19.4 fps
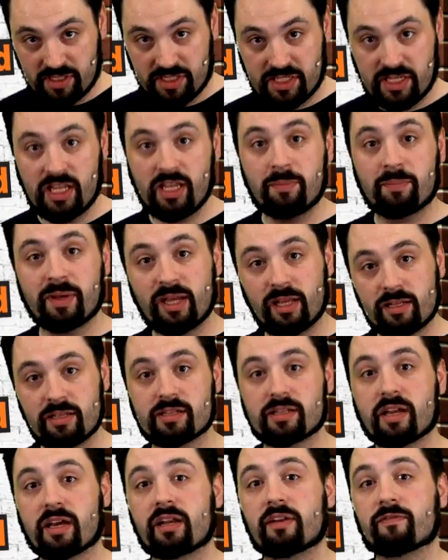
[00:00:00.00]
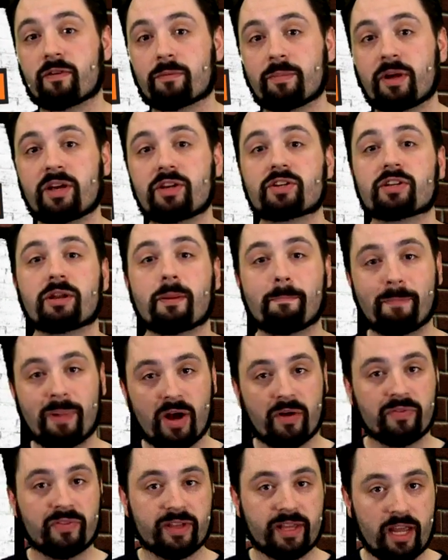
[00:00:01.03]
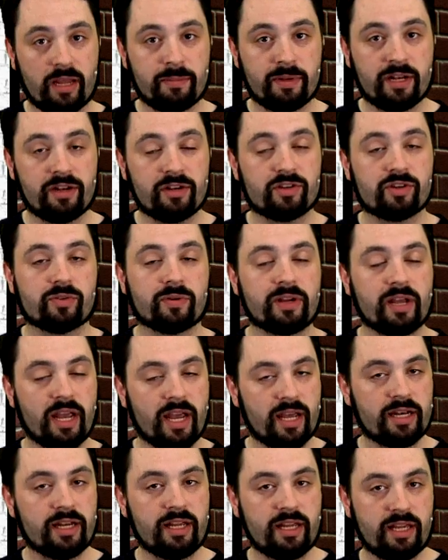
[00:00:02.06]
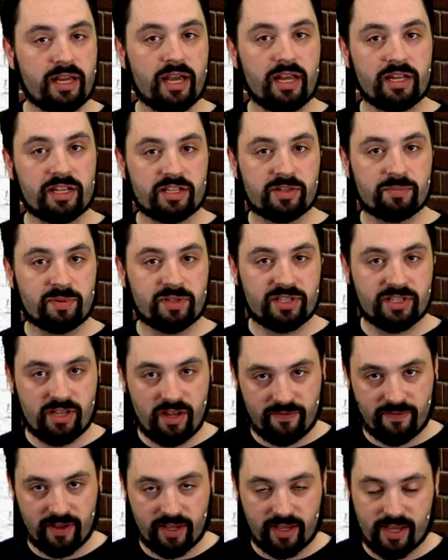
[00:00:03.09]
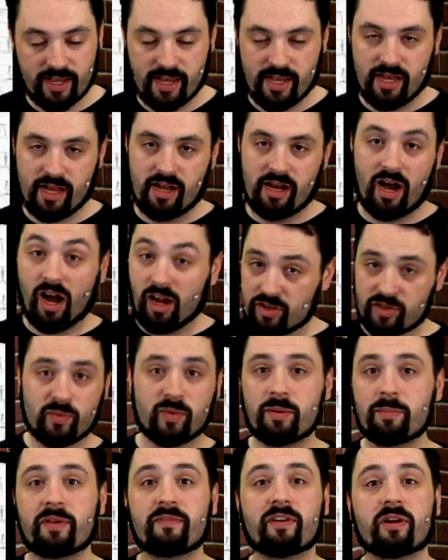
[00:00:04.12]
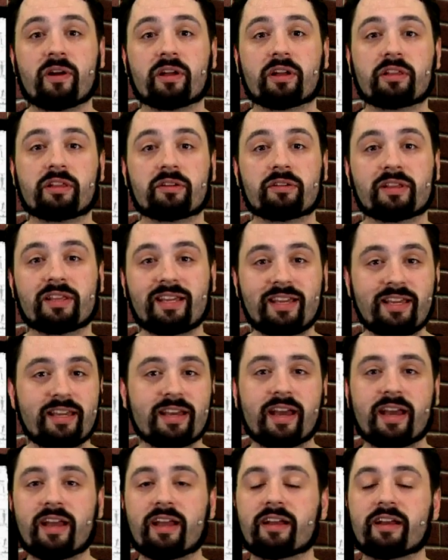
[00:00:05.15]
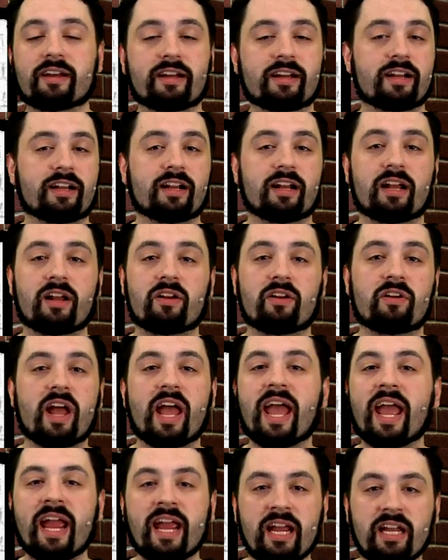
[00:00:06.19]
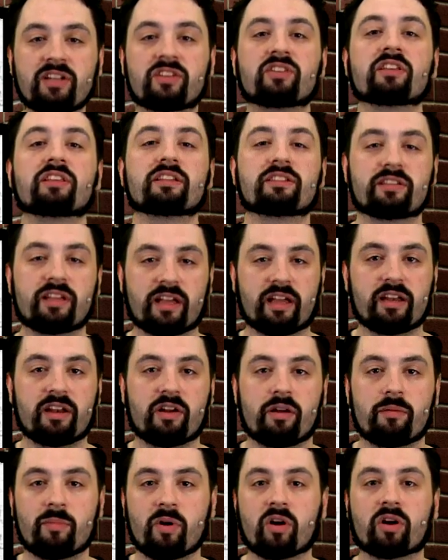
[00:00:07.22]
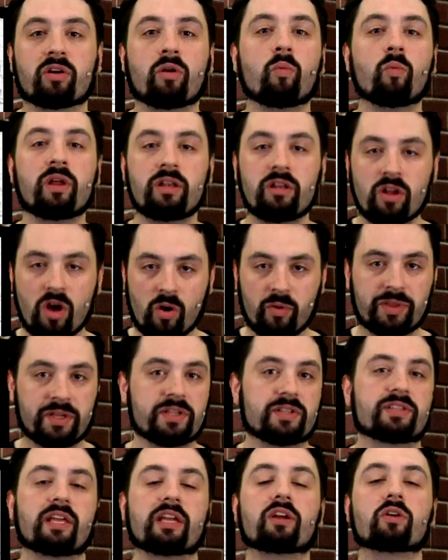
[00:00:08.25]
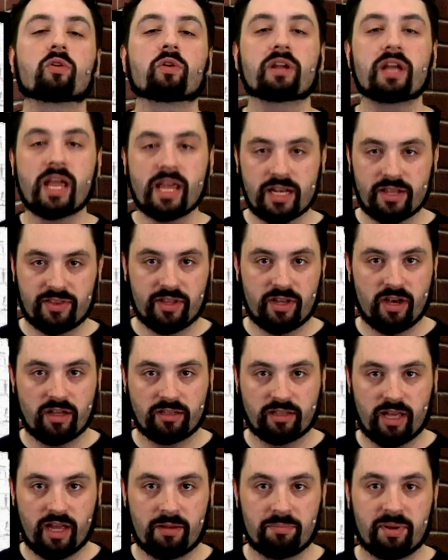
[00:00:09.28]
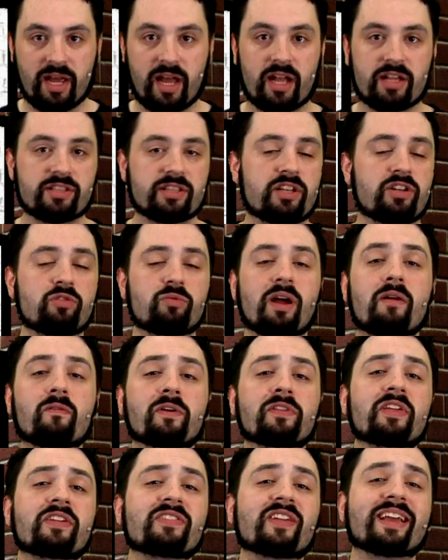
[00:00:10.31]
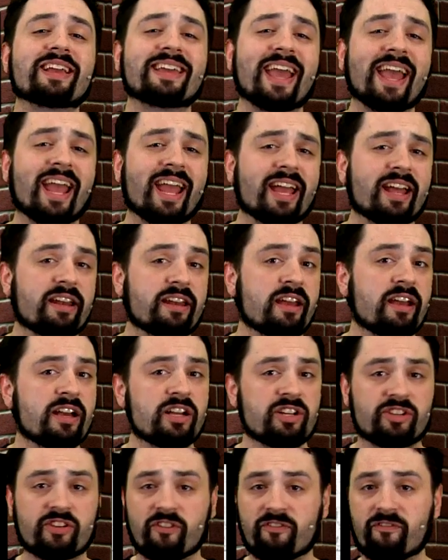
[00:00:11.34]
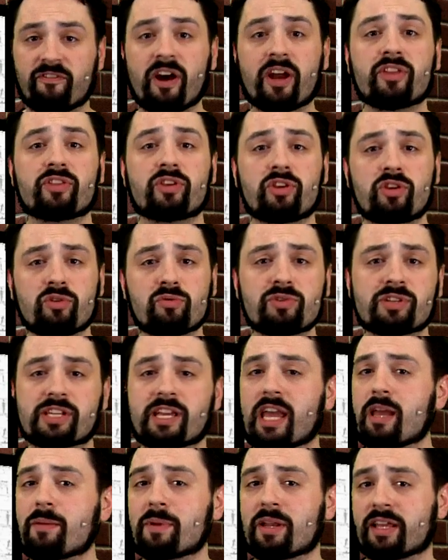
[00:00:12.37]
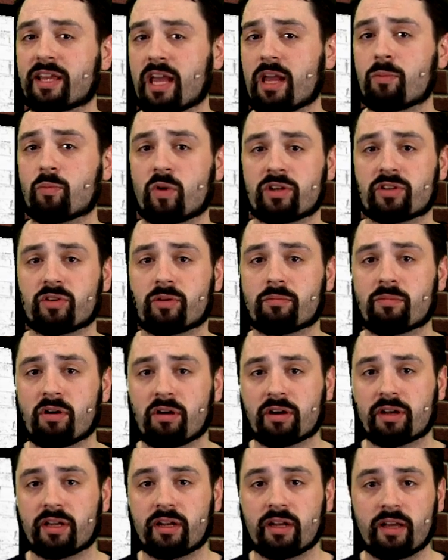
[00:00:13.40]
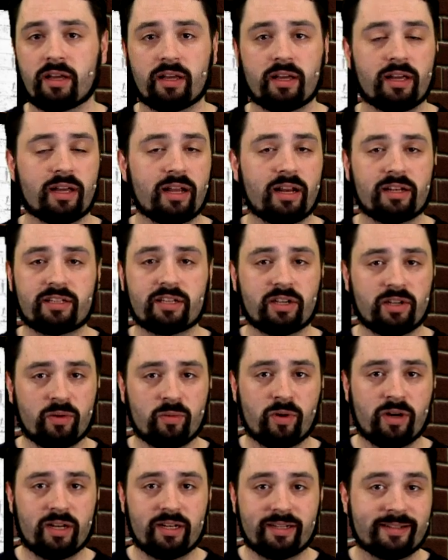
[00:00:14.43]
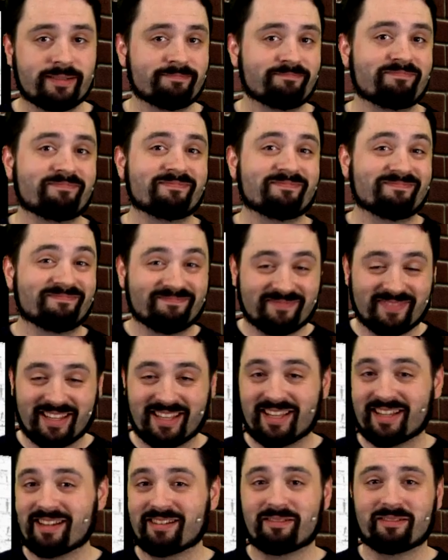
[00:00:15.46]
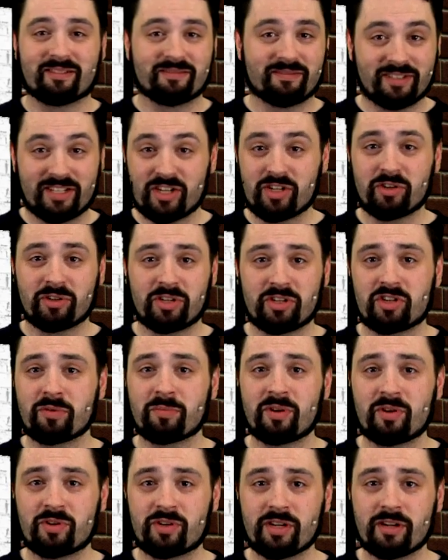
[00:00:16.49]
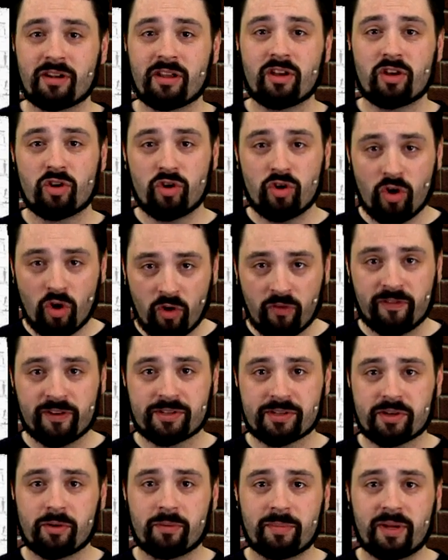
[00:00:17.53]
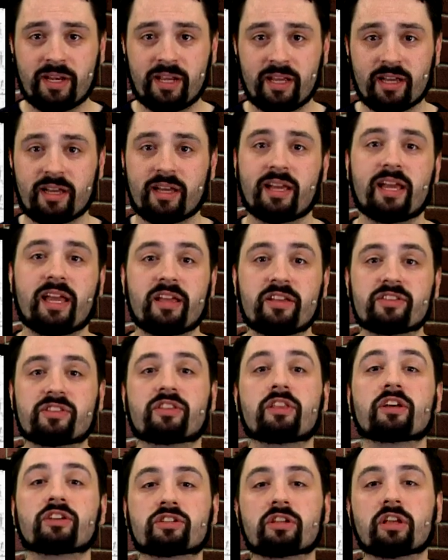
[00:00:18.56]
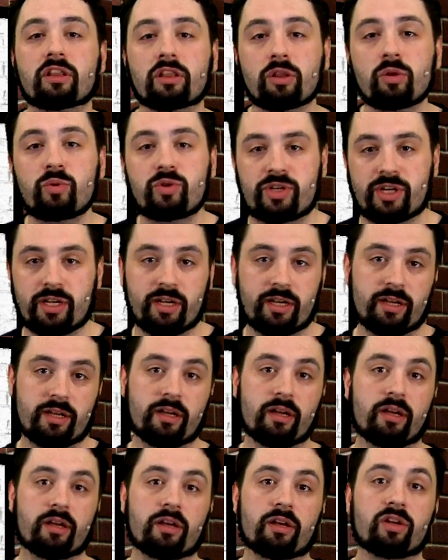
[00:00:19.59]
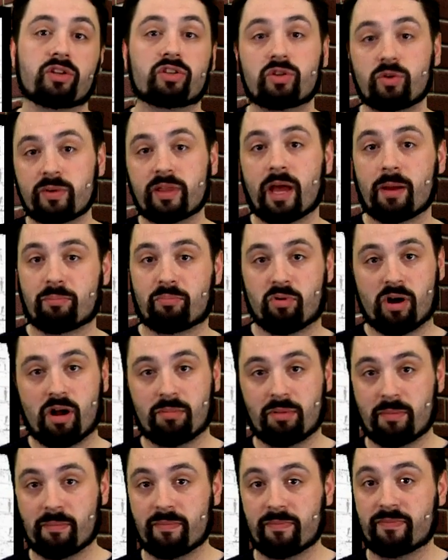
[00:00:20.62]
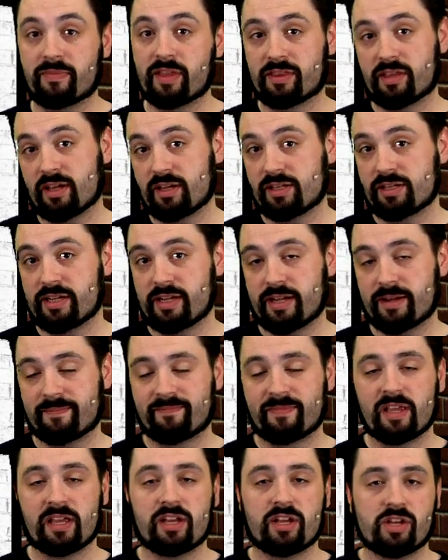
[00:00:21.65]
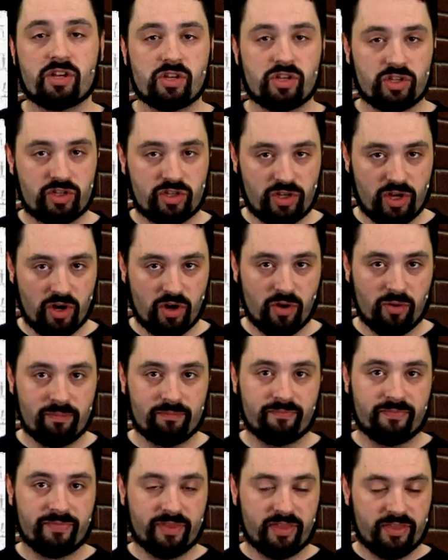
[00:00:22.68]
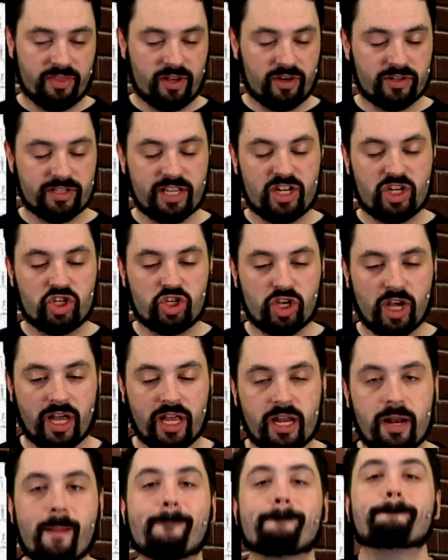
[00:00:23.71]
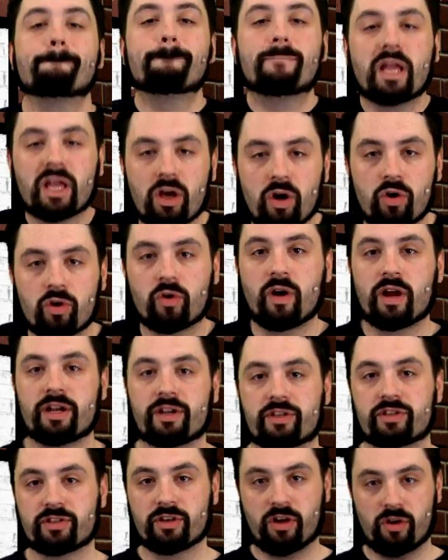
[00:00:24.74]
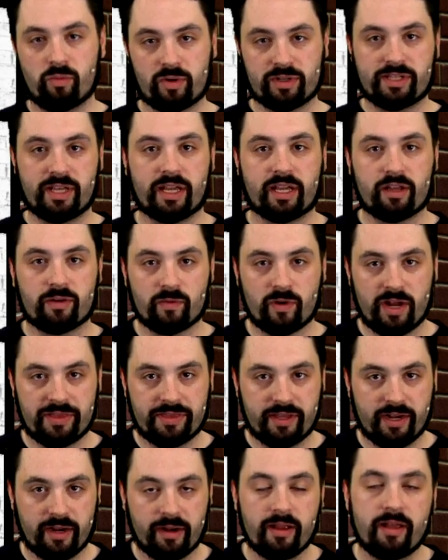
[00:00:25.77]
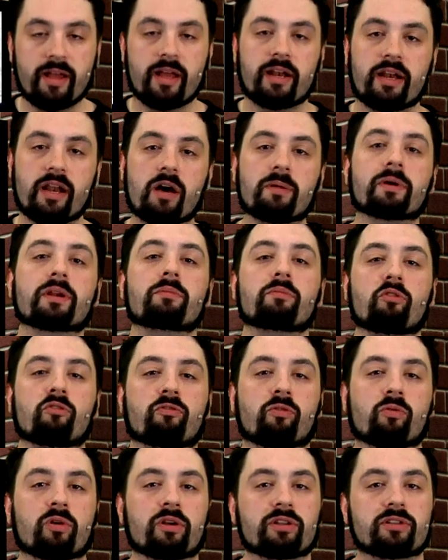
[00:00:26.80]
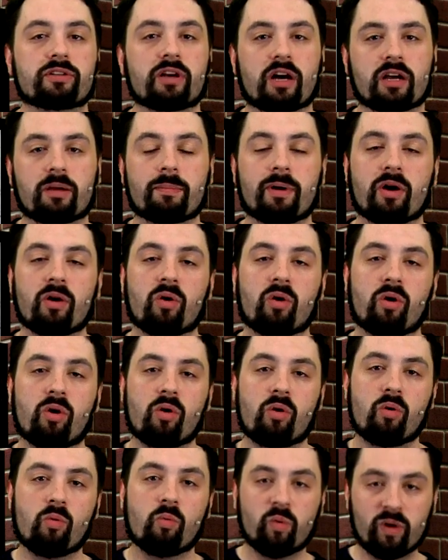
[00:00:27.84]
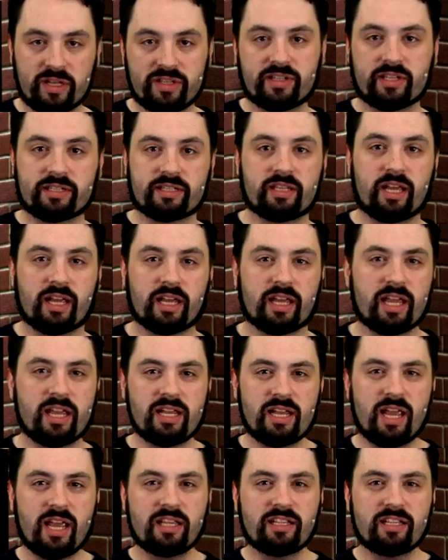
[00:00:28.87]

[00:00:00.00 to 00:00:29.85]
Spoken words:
deep inside information about the gaming industry and EA in specific. I also want to be very clear that EA hates the secondary market. We know this. They created the online pass. They do everything they can to fight the used game and game rental market. And I tell you what, digital distribution, no physical media, is the solution to that problem that they see. So there's that giant, big old grain of salt we're taking right there. Now I'm going to move forward and talk about, what is this like?